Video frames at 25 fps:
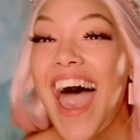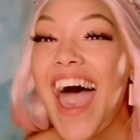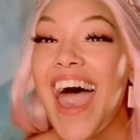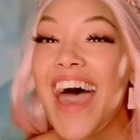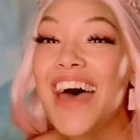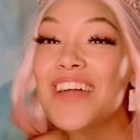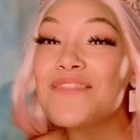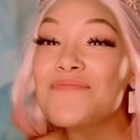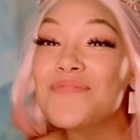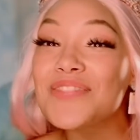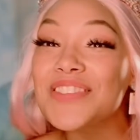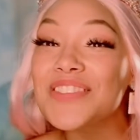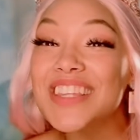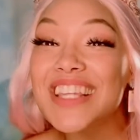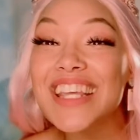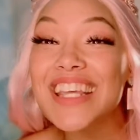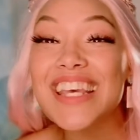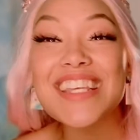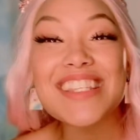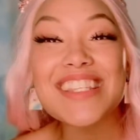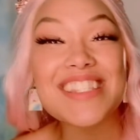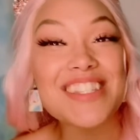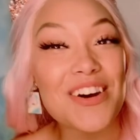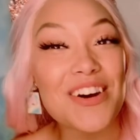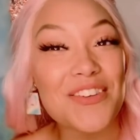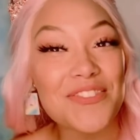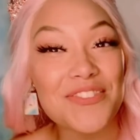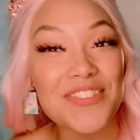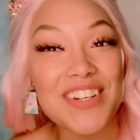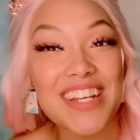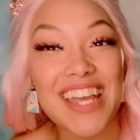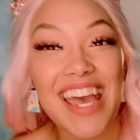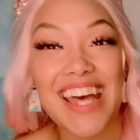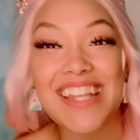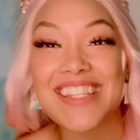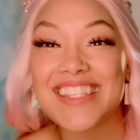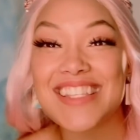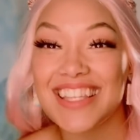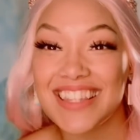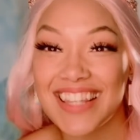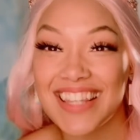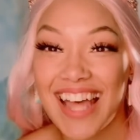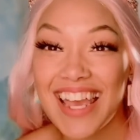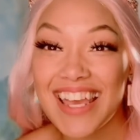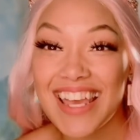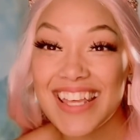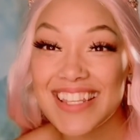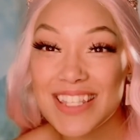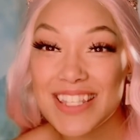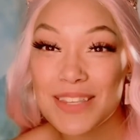and please don't forget to
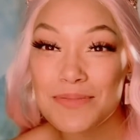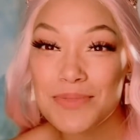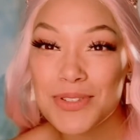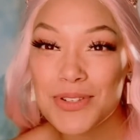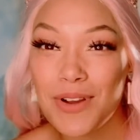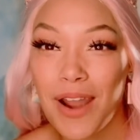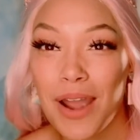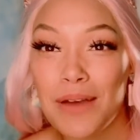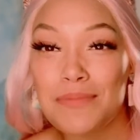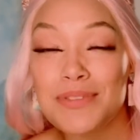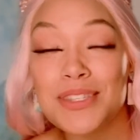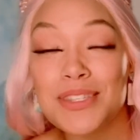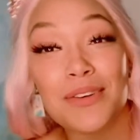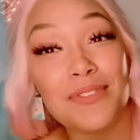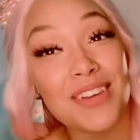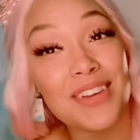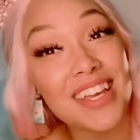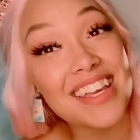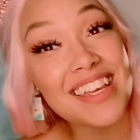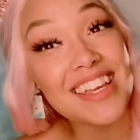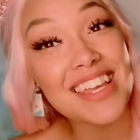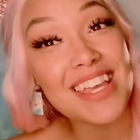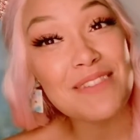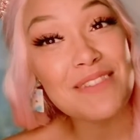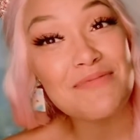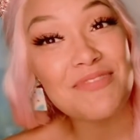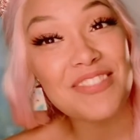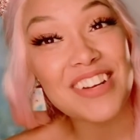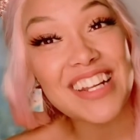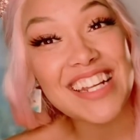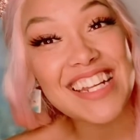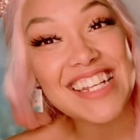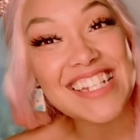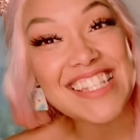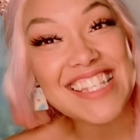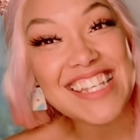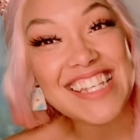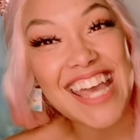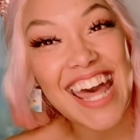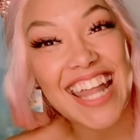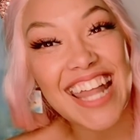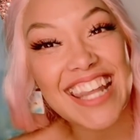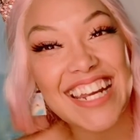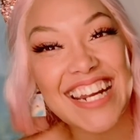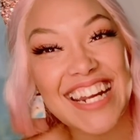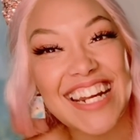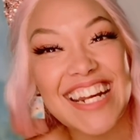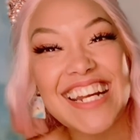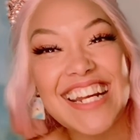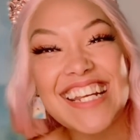like and subscribe so we can keep reading
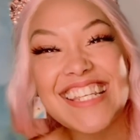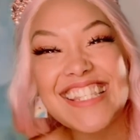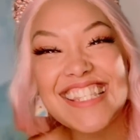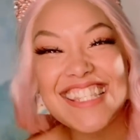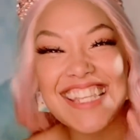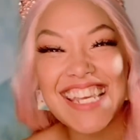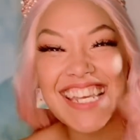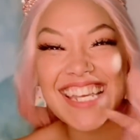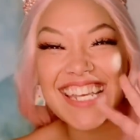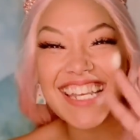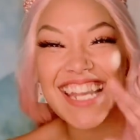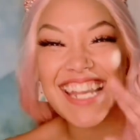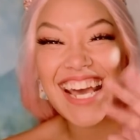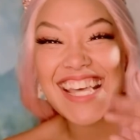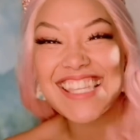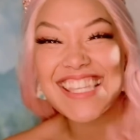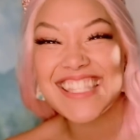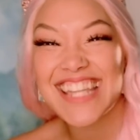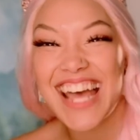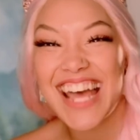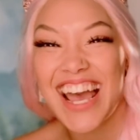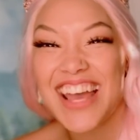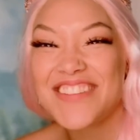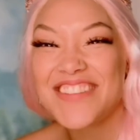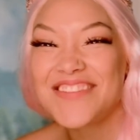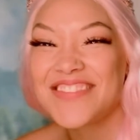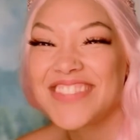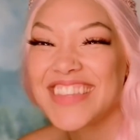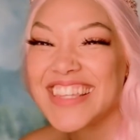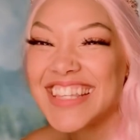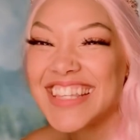together. See you next time.